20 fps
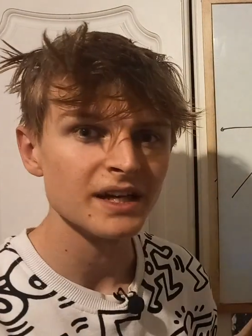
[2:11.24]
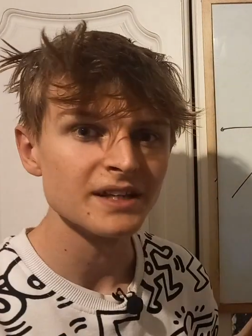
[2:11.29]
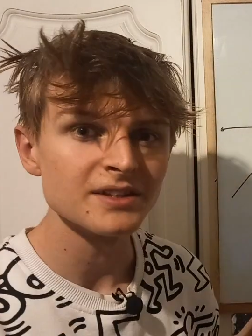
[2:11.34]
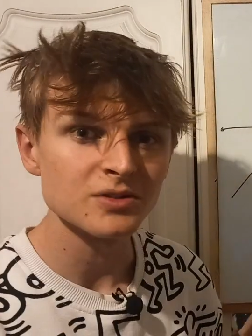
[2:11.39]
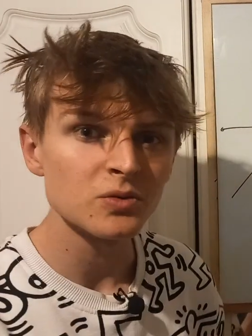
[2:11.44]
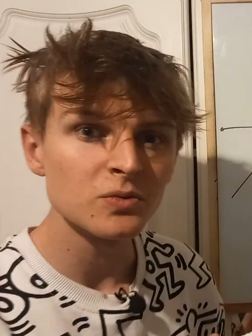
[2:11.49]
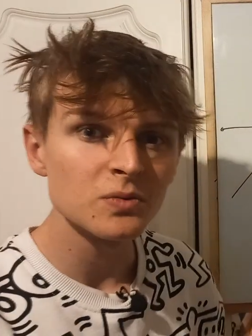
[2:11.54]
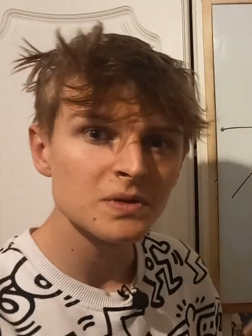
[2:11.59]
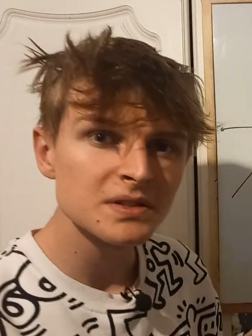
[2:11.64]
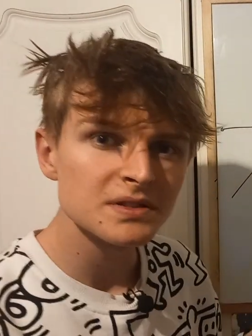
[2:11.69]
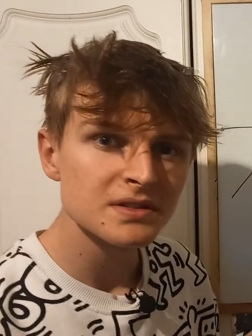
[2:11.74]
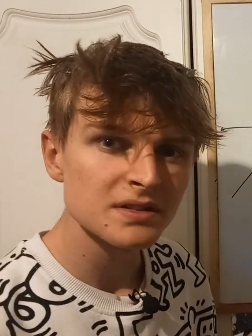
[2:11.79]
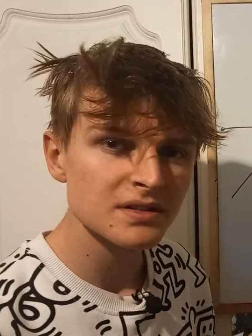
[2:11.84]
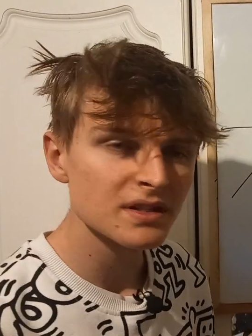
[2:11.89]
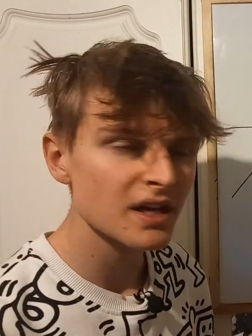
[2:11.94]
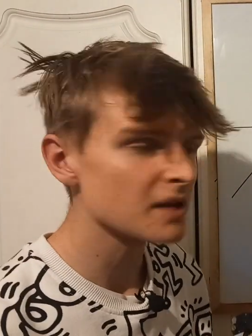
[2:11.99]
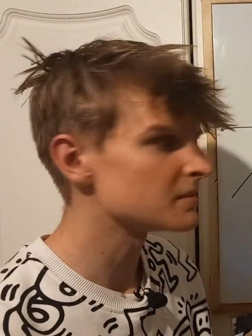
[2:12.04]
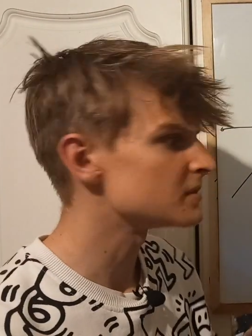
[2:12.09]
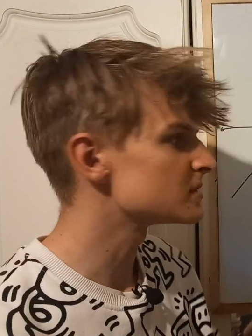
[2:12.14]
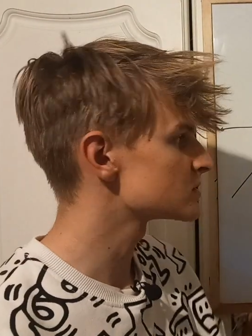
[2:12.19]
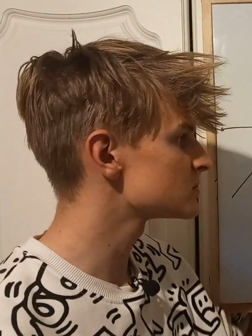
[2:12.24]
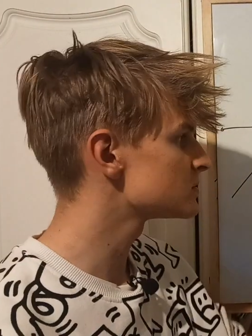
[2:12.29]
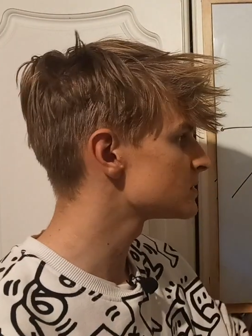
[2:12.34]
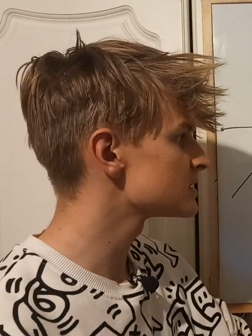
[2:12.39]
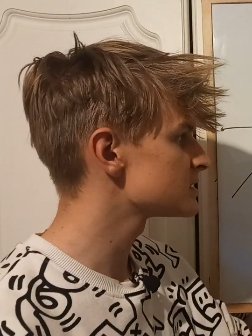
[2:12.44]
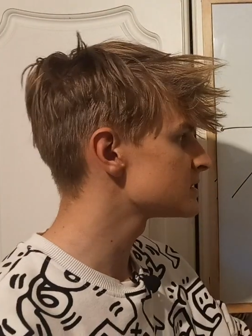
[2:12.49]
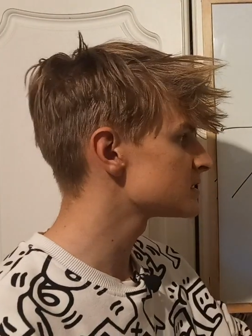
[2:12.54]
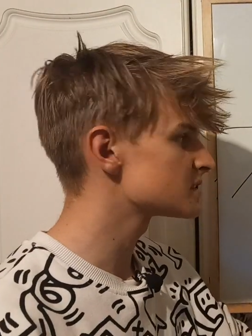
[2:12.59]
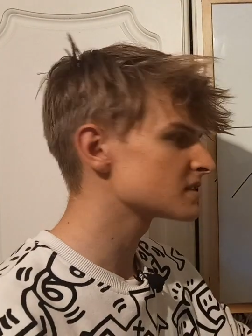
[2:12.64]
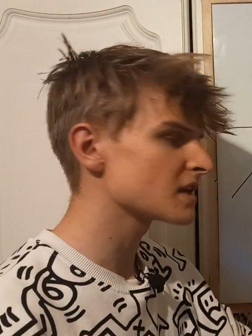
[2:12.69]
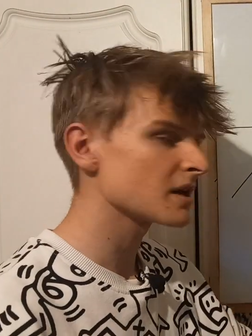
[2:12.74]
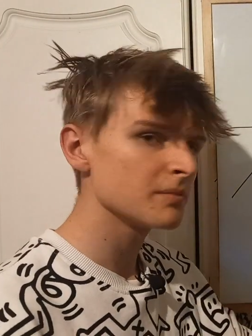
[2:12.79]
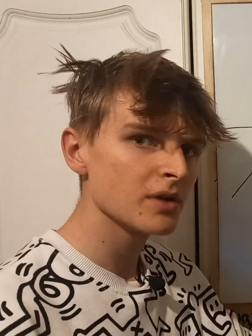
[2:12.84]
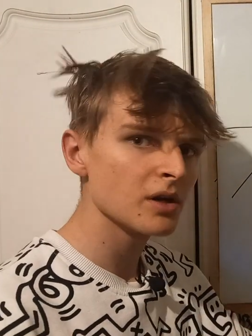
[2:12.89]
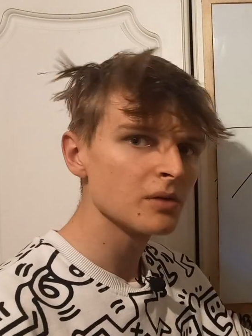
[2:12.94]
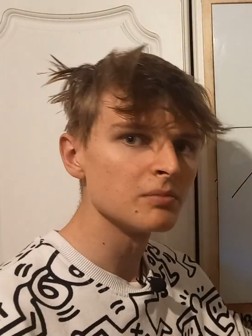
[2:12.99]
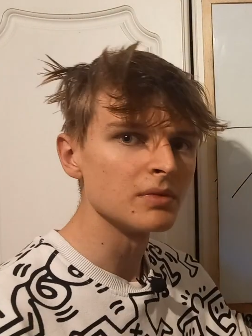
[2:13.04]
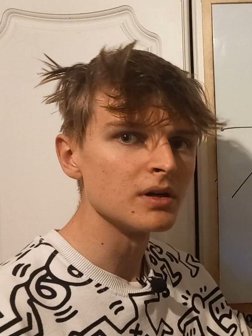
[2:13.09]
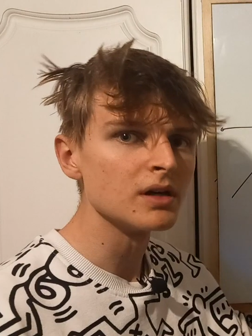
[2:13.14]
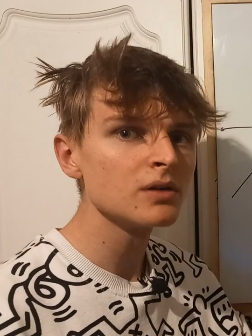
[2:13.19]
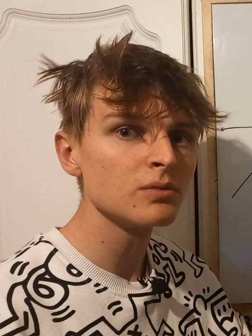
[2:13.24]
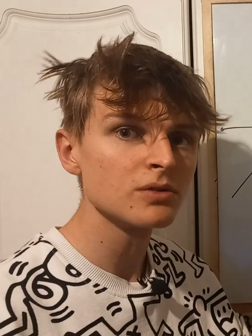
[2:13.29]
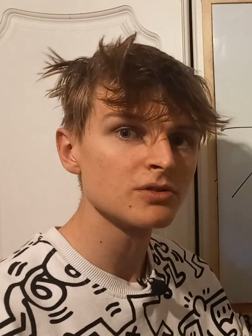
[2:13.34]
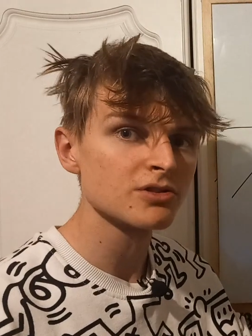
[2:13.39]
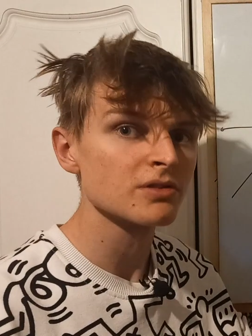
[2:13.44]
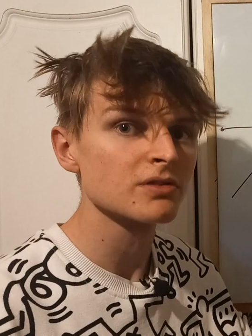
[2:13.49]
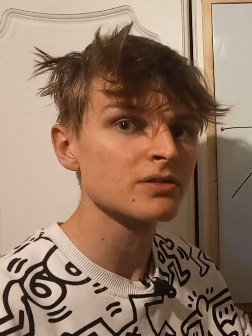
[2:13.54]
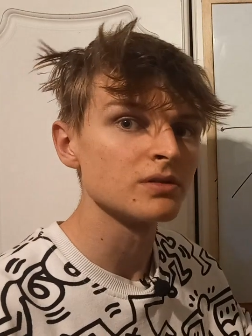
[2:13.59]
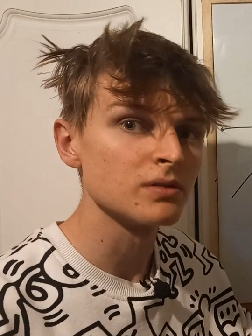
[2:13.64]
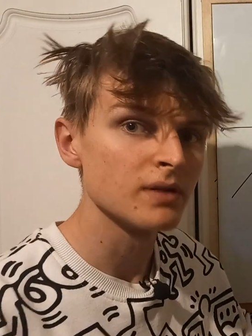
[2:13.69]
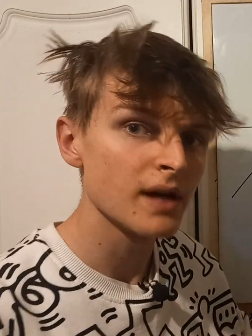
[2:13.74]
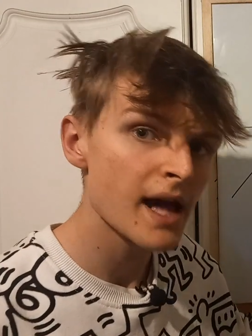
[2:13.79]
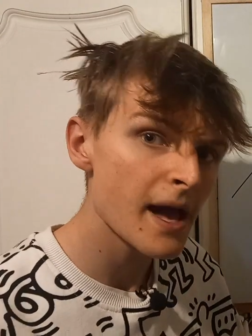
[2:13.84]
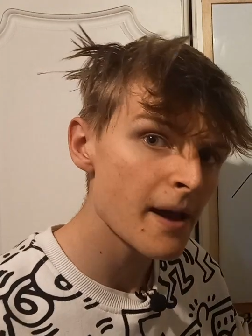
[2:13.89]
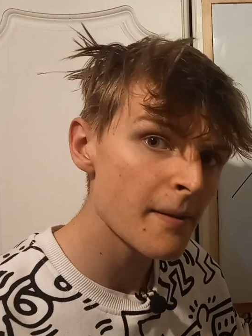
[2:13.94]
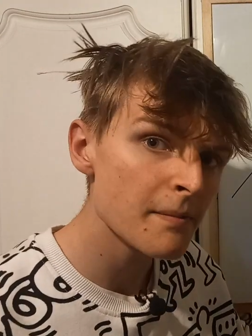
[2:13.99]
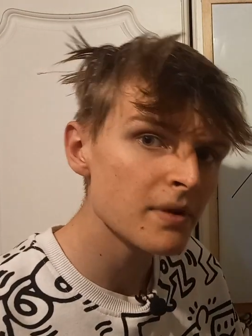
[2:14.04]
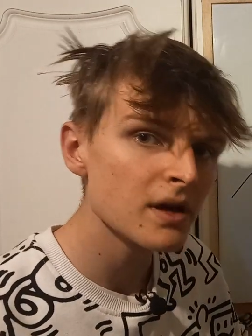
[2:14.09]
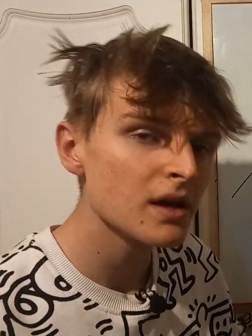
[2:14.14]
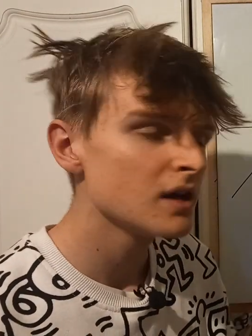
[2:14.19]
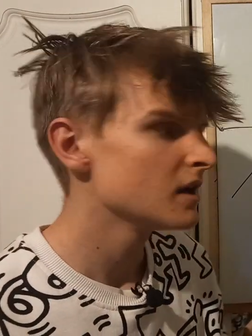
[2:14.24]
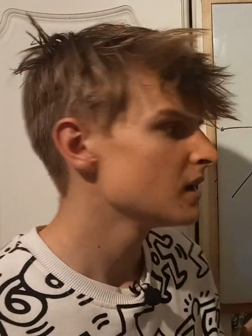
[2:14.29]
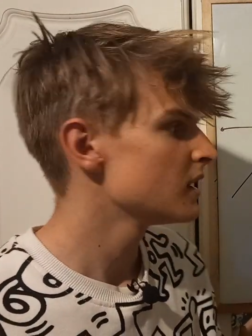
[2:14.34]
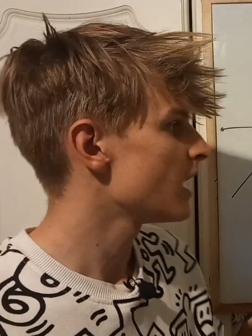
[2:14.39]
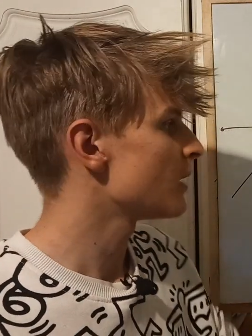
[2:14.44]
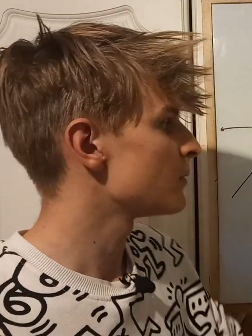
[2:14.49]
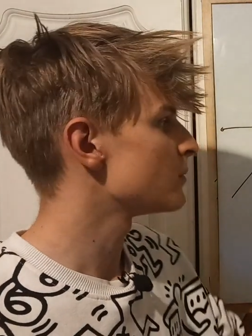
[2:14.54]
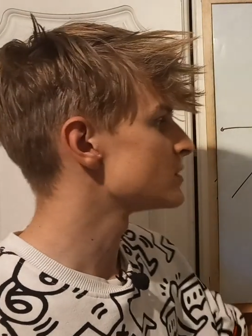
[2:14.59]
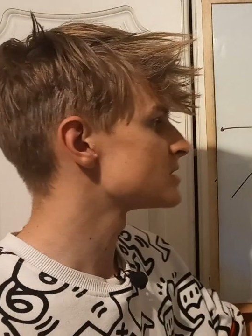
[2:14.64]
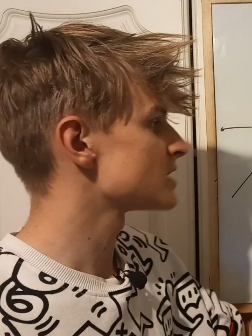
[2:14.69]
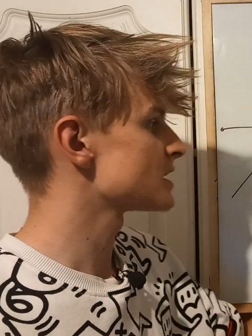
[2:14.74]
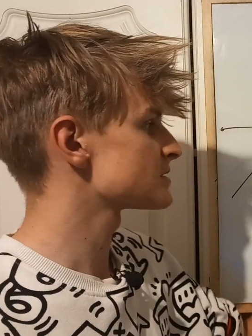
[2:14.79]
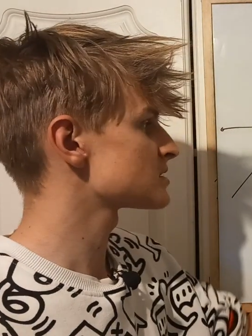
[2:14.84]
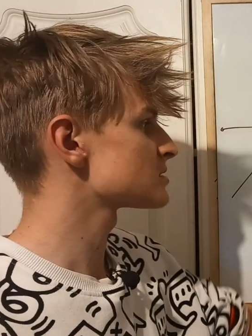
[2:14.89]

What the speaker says: It's always the same number, which I'll call m, and which has